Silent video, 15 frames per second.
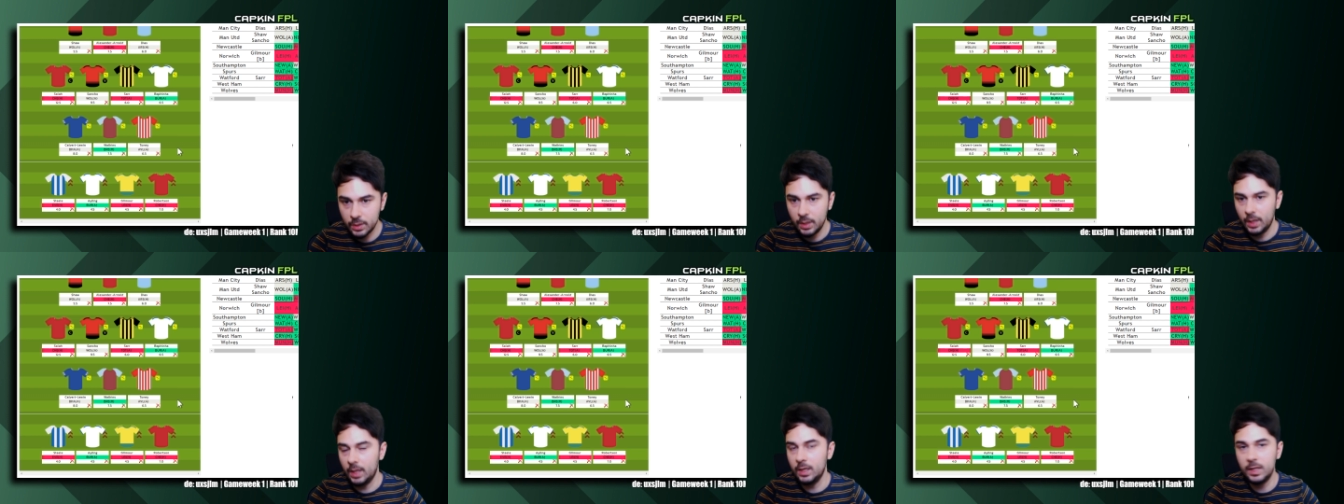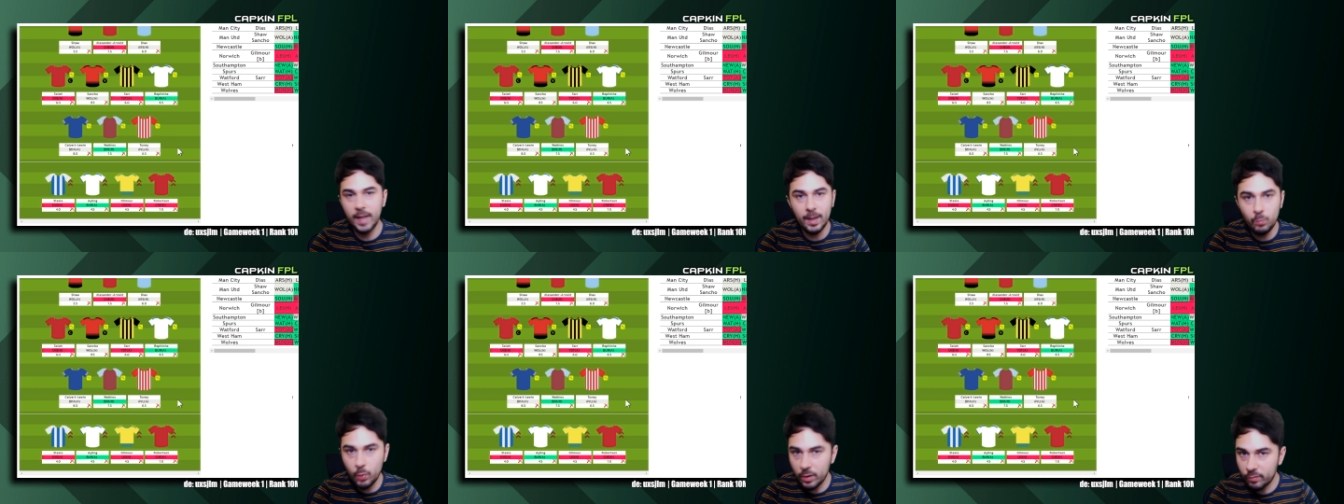in
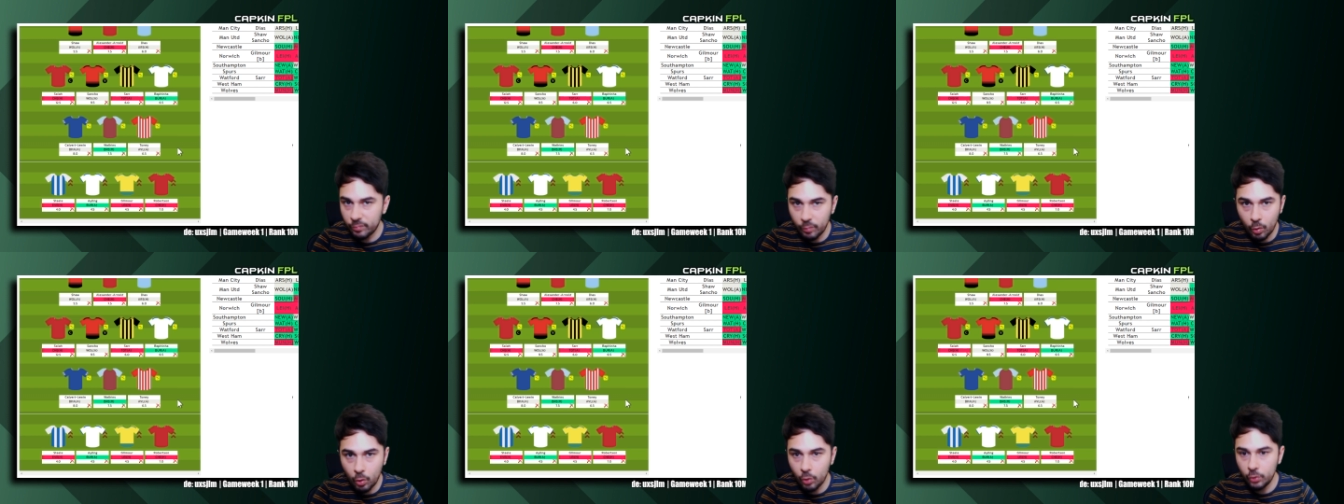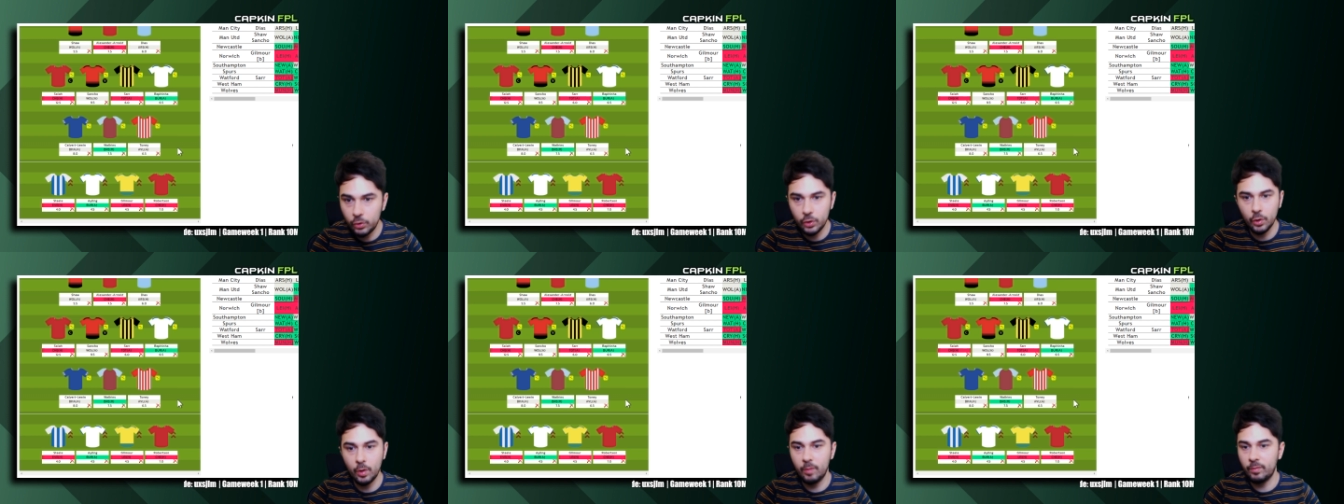game week four.
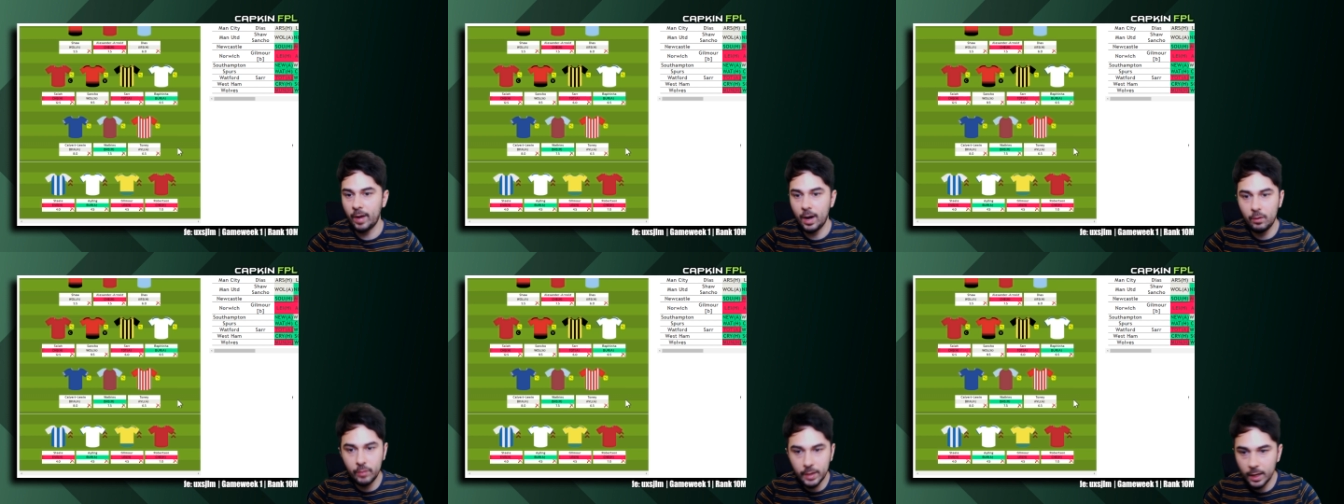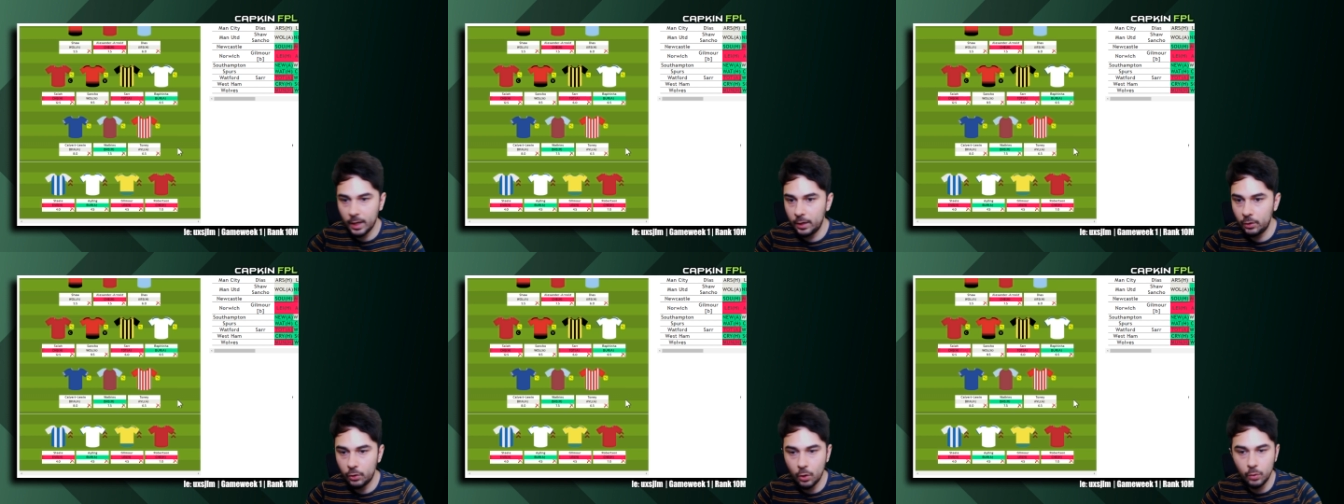You know, if Harry
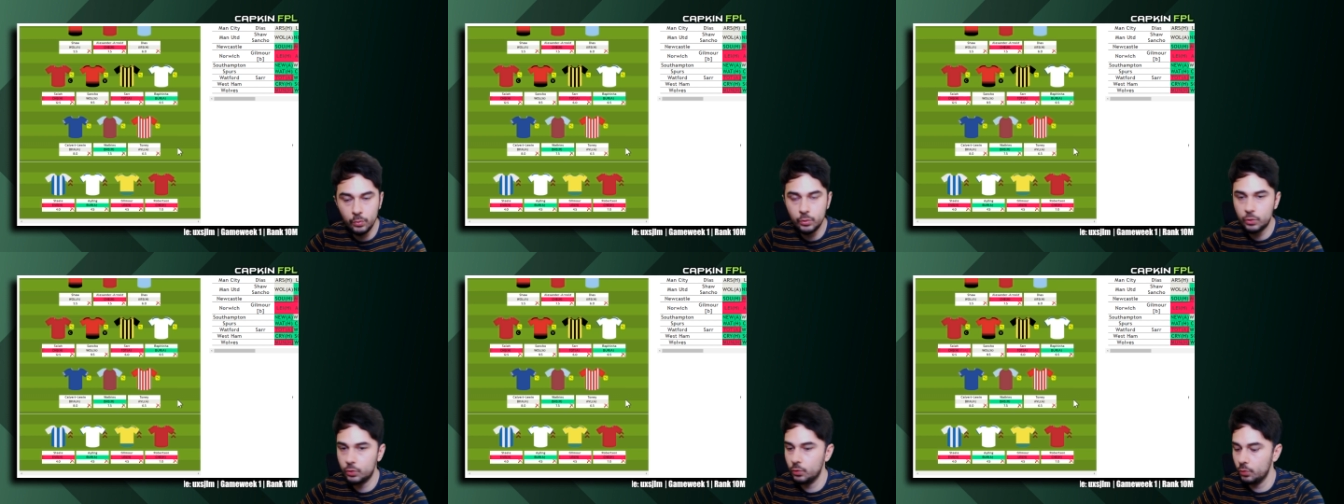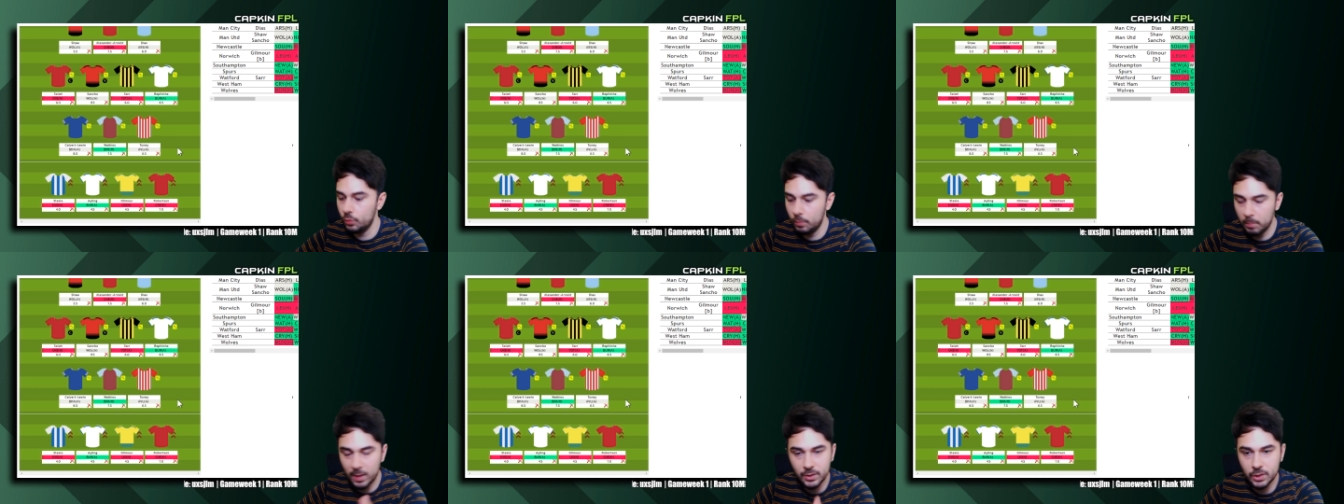Kane goes to
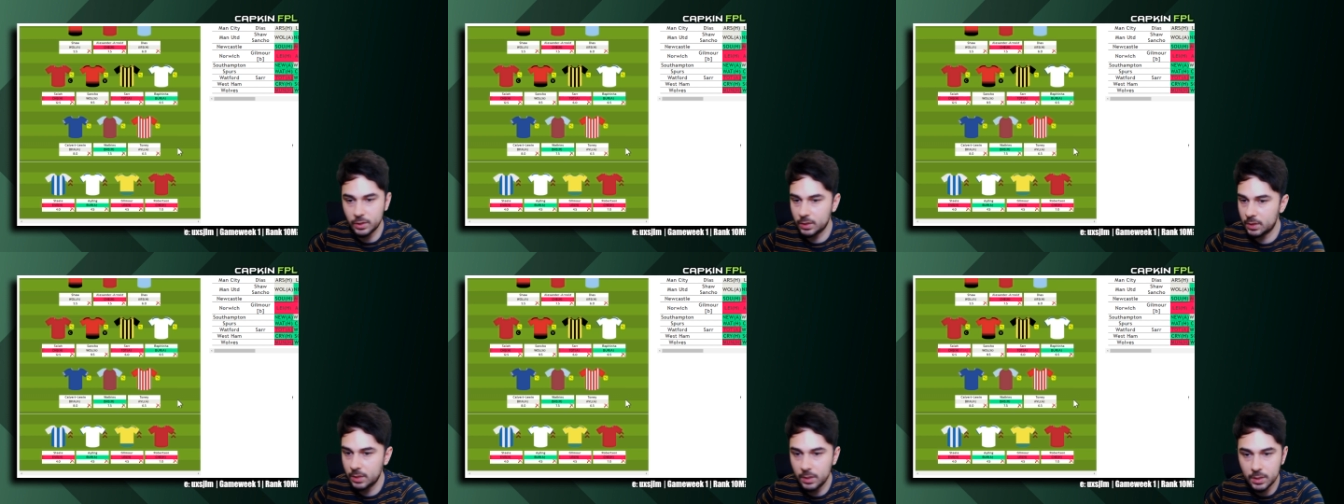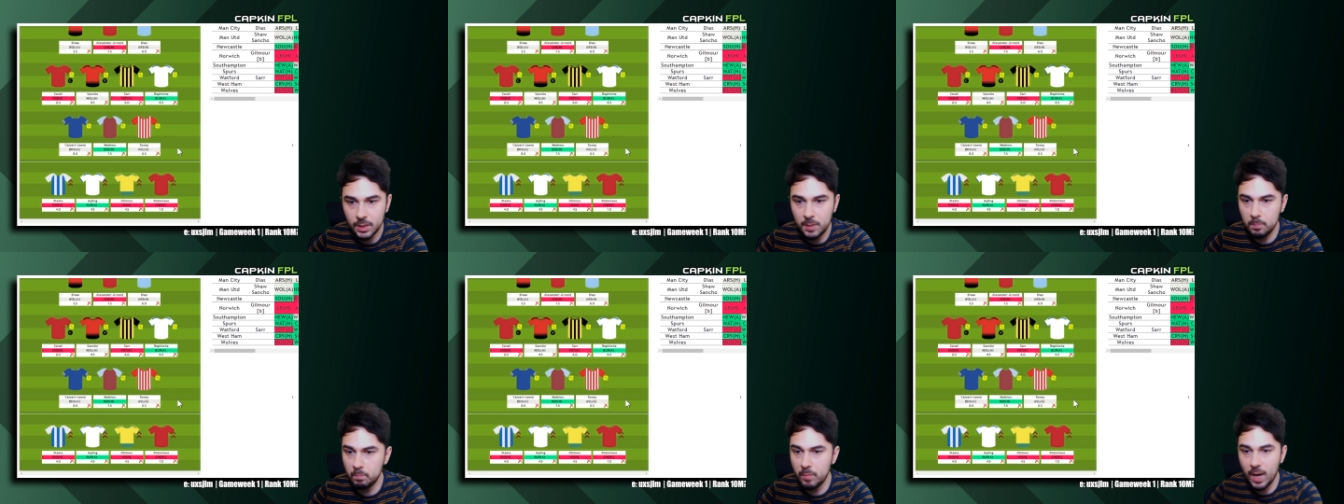Manchester City,
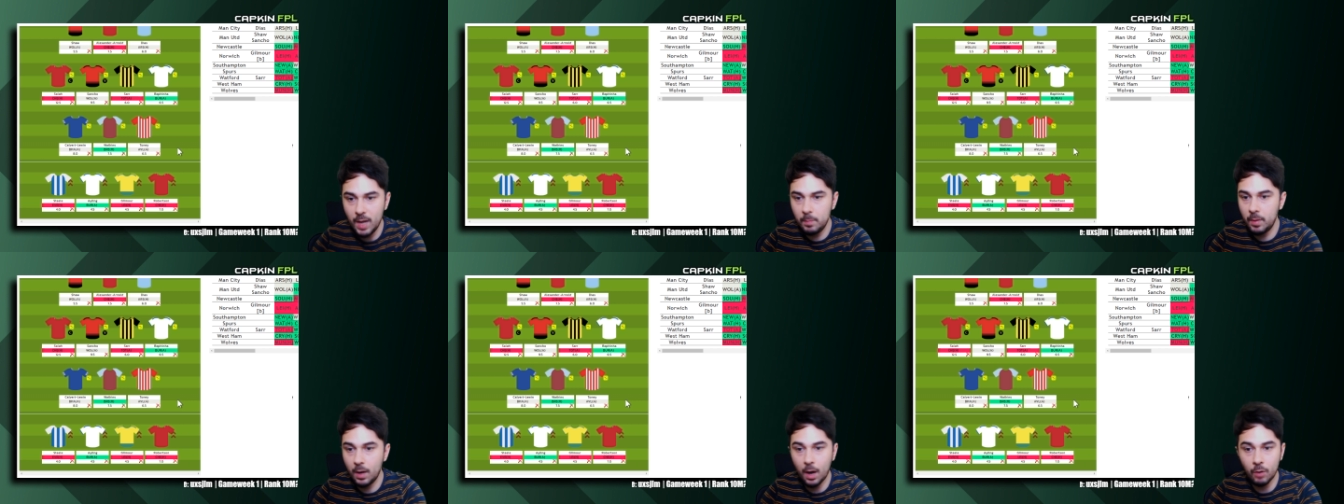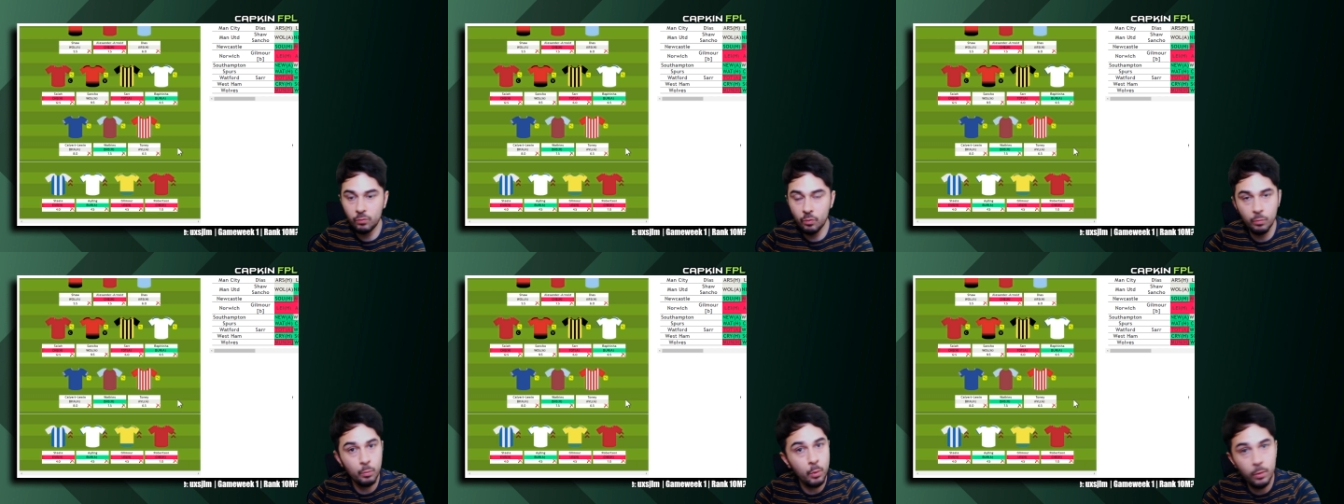maybe I'll
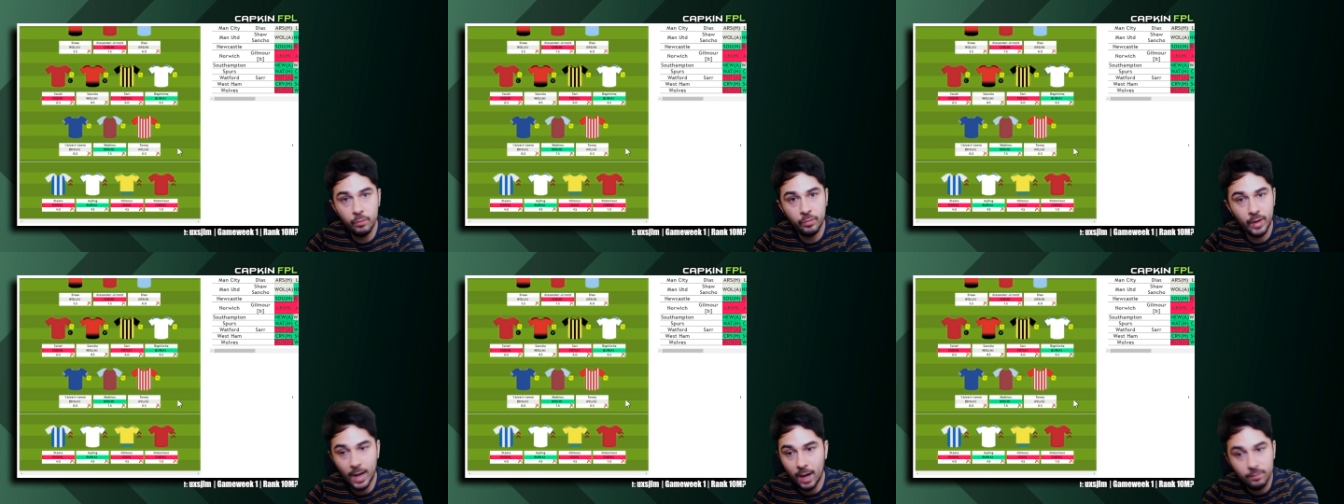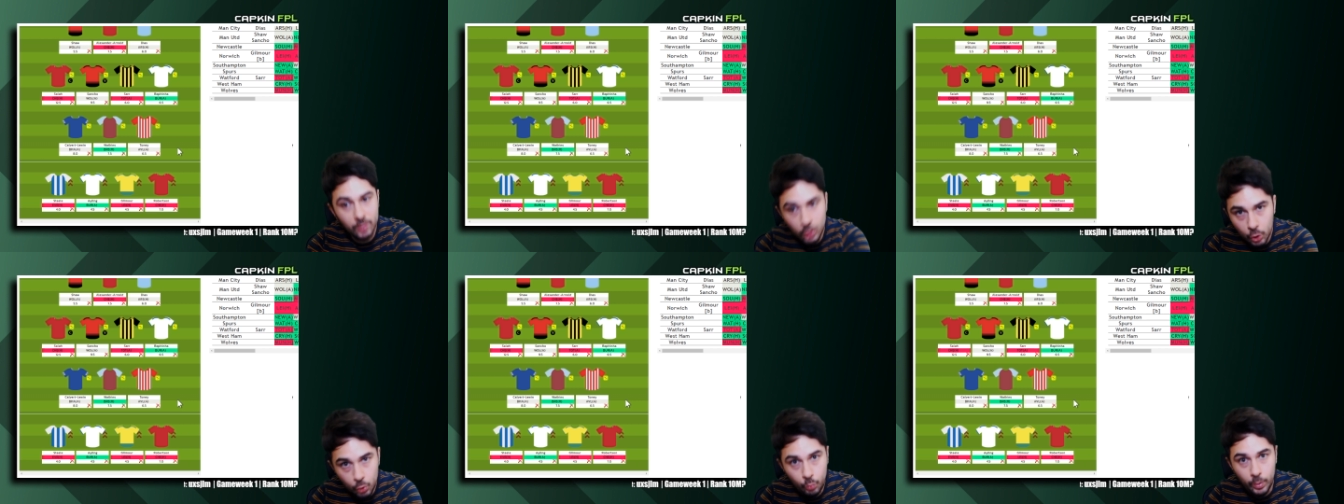remove Calvert
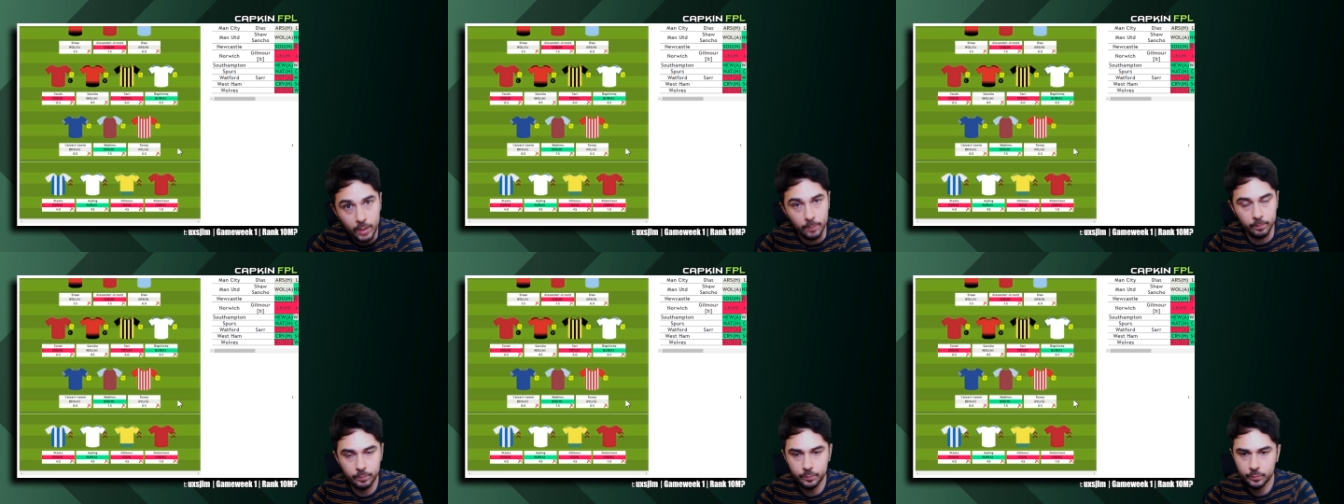Lewin.